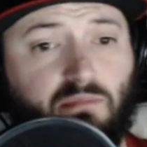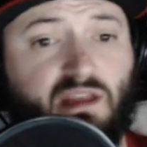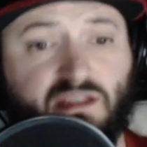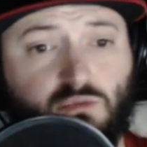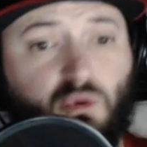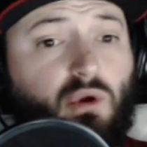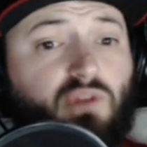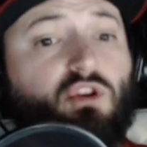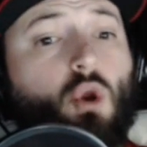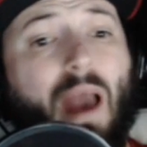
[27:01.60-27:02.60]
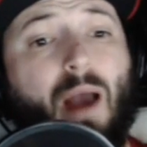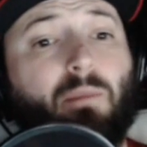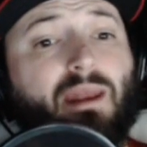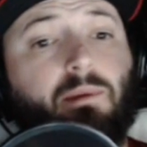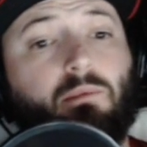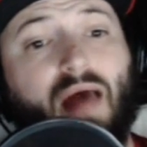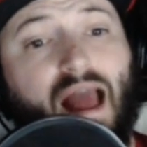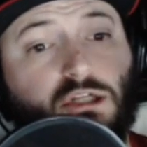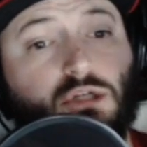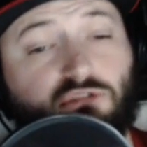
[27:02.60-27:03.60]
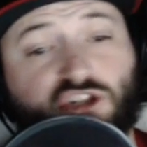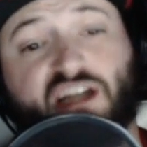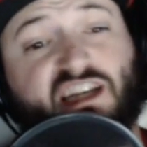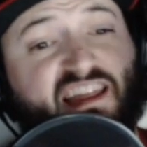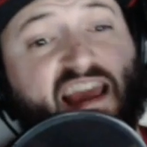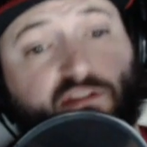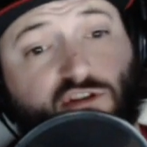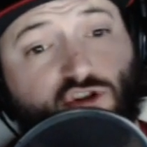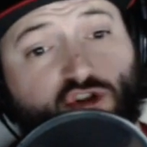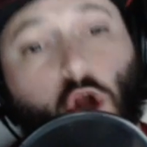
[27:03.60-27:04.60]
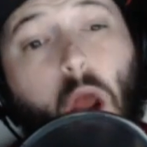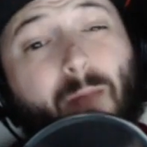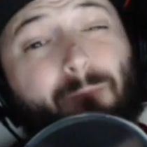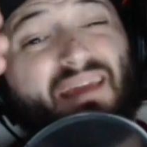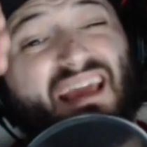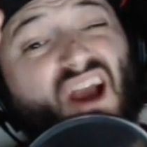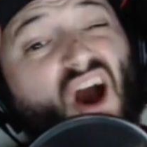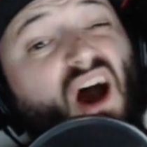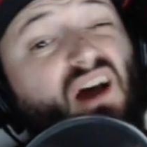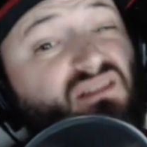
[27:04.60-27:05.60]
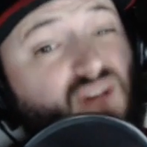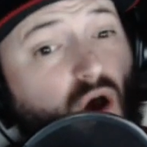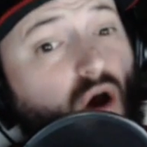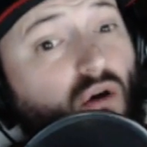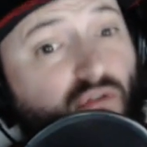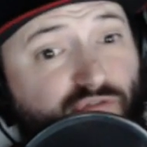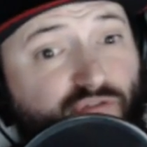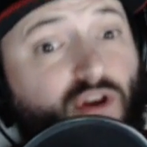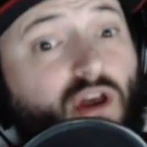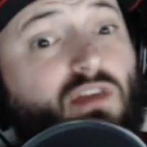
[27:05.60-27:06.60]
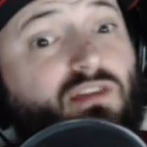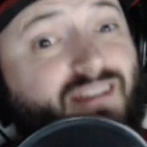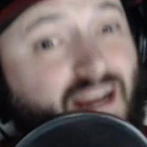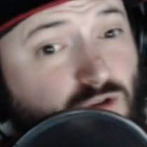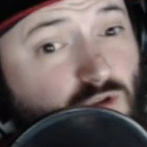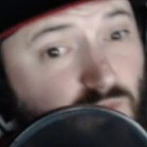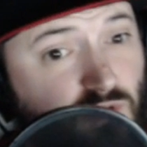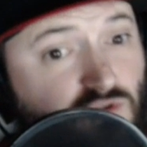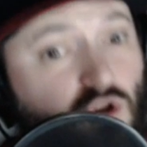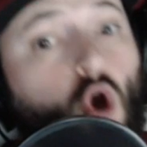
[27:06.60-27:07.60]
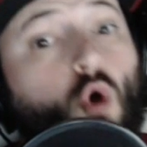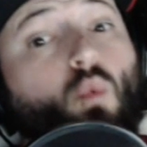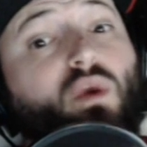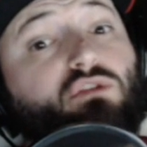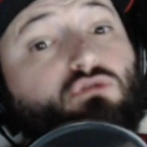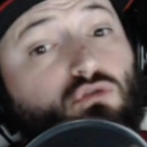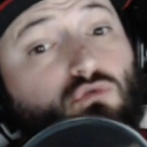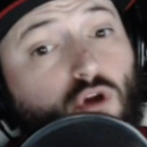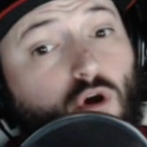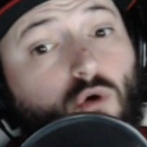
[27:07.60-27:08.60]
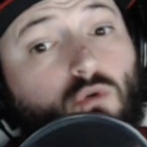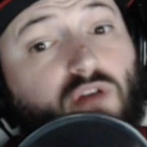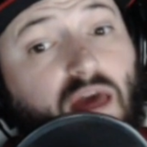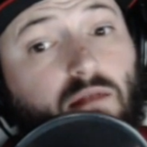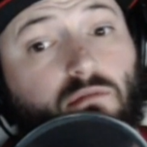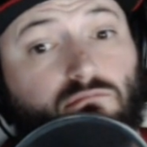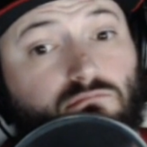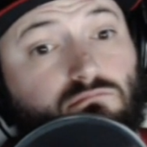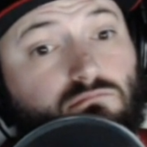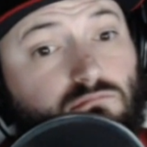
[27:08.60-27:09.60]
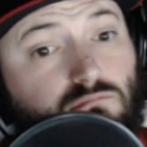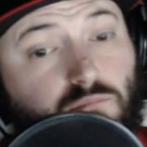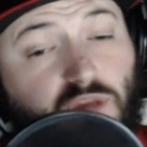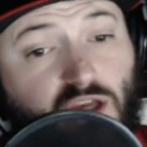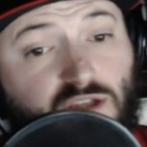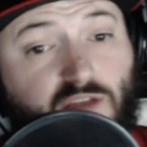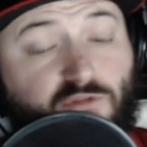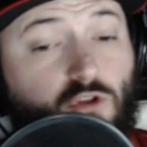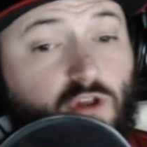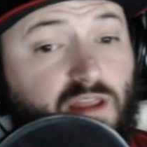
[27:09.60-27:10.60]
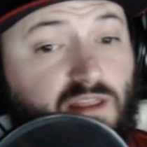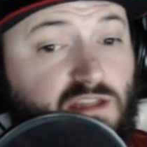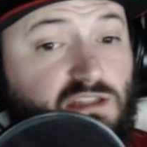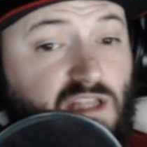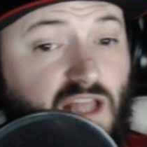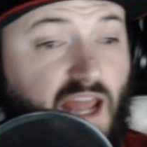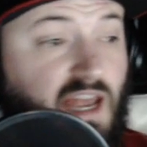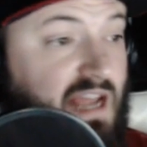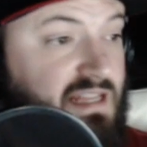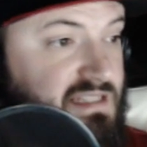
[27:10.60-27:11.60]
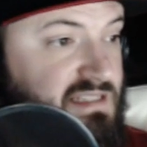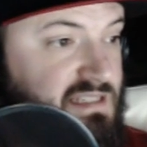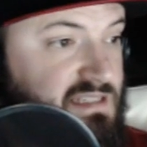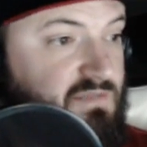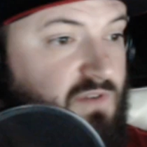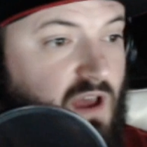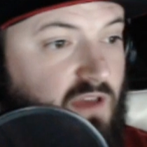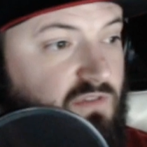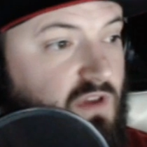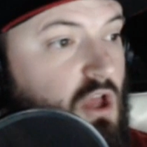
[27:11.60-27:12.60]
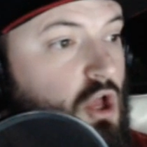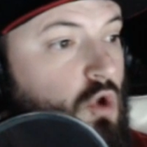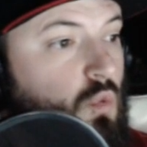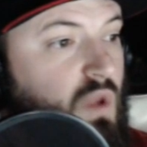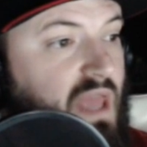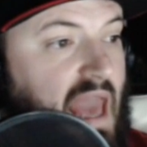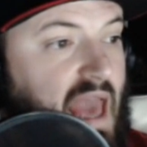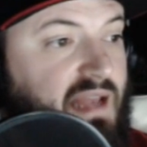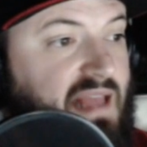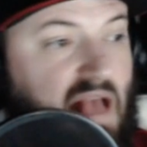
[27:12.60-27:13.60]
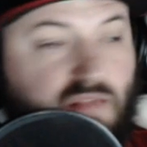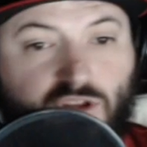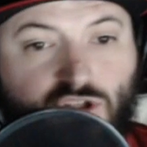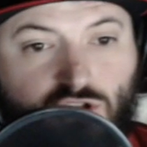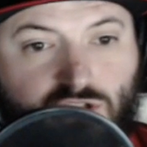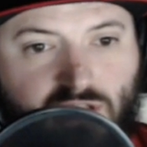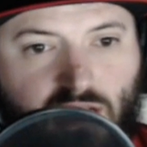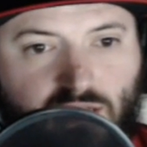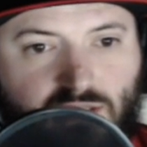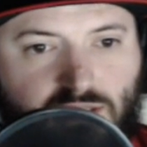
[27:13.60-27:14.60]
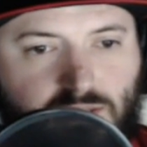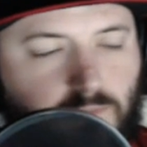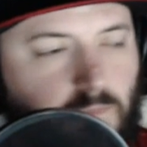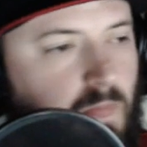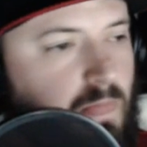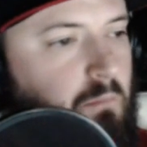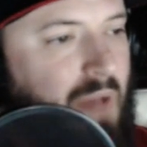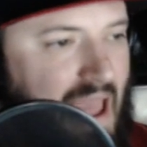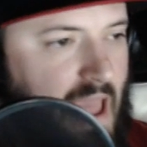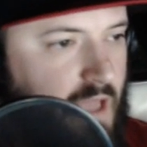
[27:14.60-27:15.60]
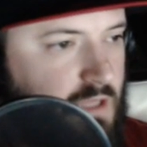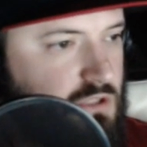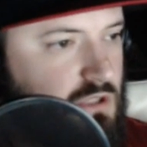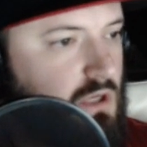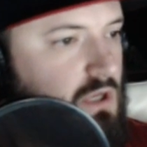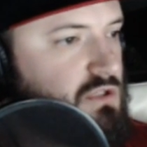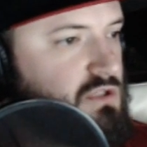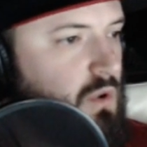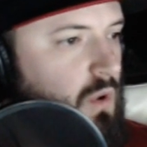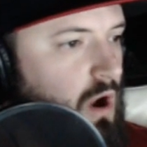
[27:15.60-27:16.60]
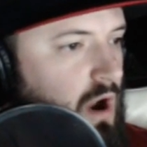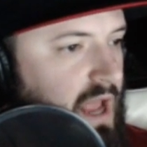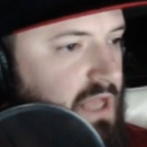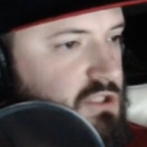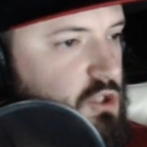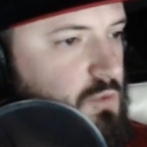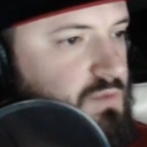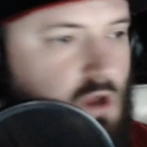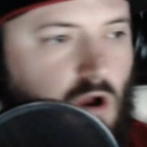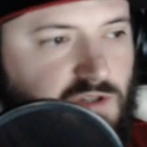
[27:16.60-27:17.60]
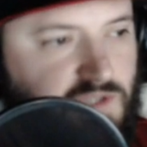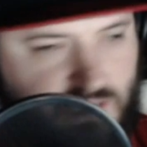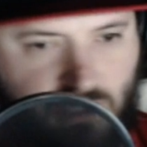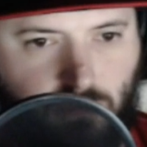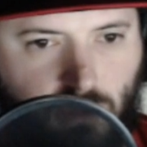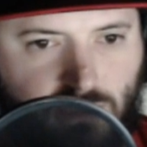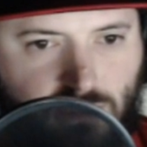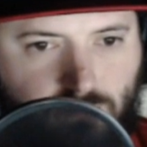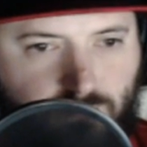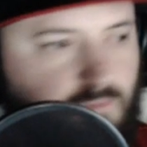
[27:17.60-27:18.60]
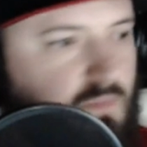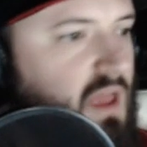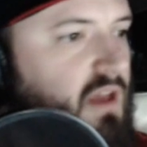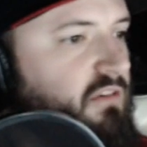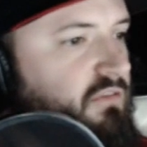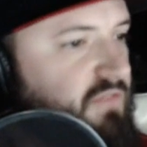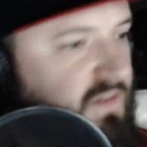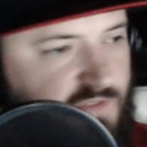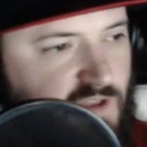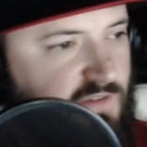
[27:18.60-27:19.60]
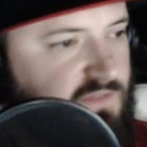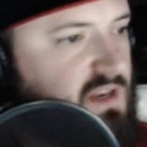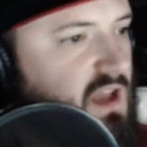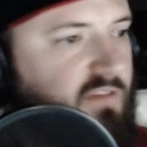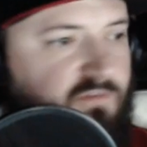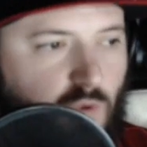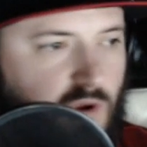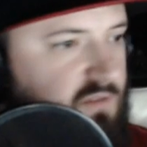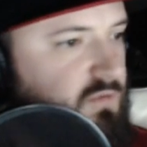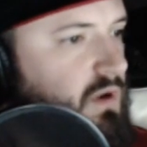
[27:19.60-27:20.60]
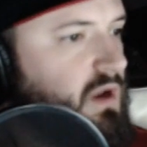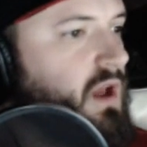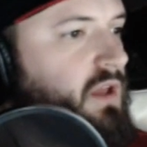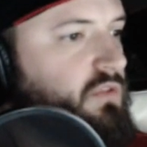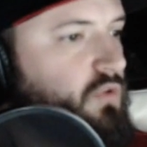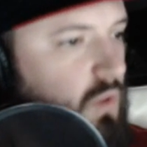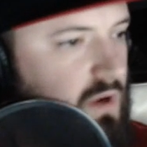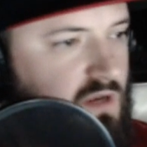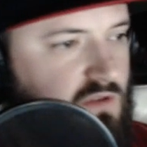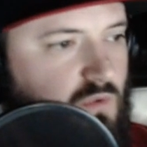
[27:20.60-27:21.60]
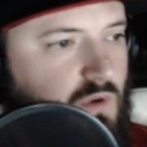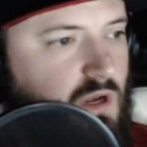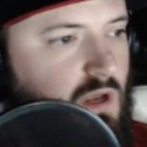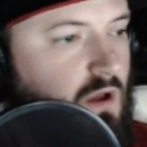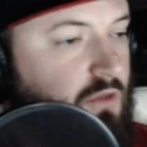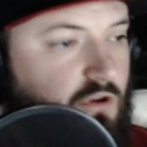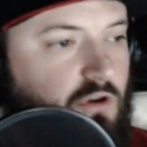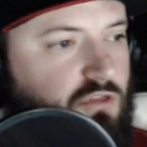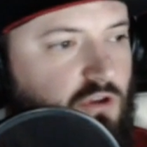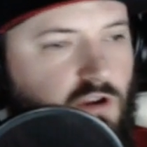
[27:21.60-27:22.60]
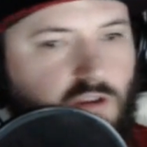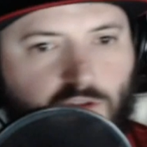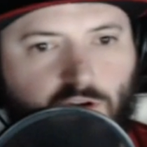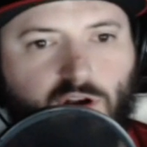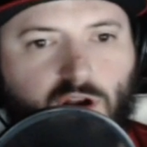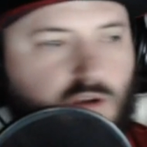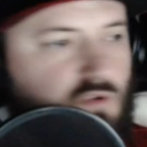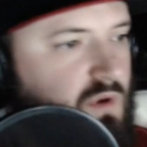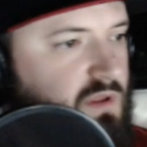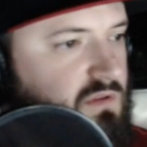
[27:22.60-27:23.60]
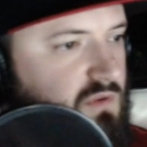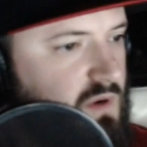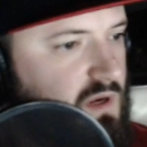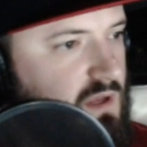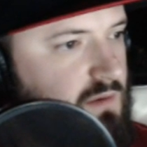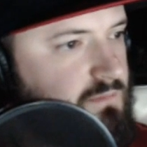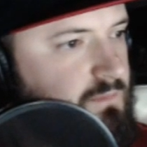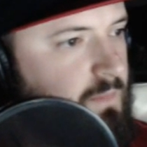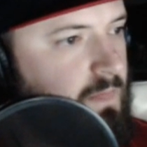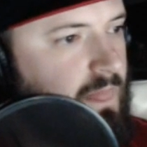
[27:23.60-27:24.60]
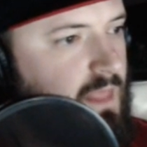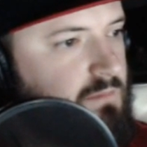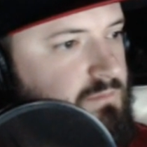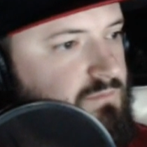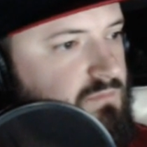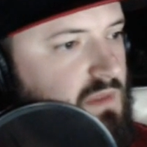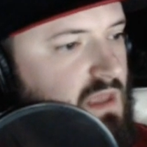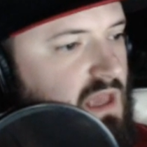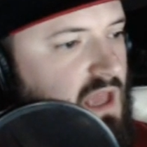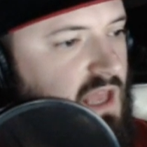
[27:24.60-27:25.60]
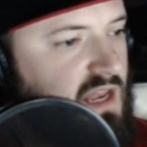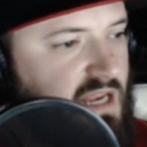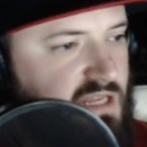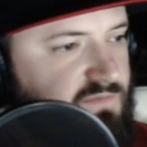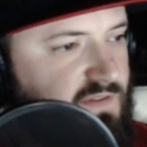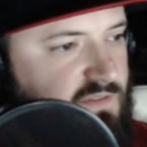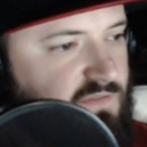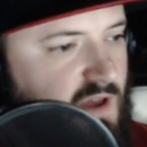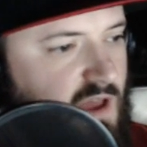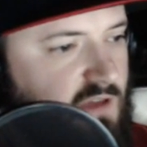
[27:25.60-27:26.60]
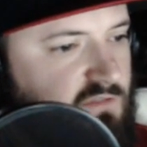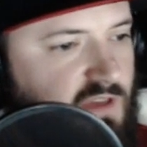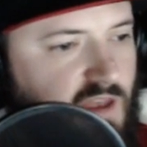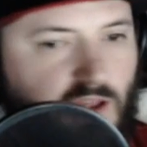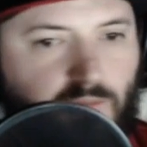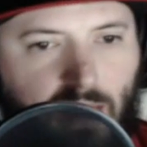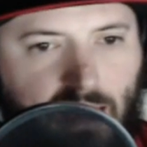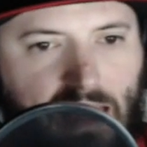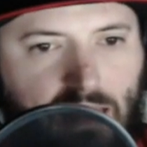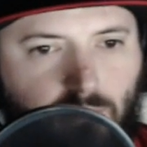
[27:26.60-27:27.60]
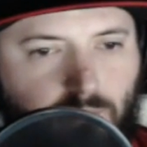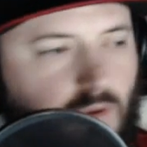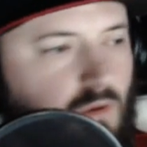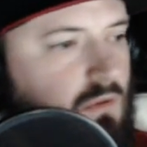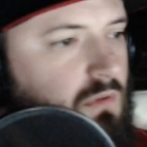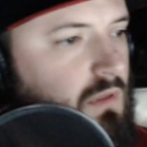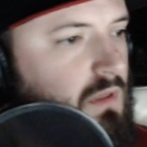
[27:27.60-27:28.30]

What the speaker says: this. We don't even know how many people actually rejected the Catholic Church because of sexual abuse. We do know that because if you look at this, in 1965, we had Catholic Church attendance by age. So our age groups are 60 plus, 50 to 59, 40 to 49, 20 to 29, 30 to 39, 20 to 29. In 1955, by Gallup poll,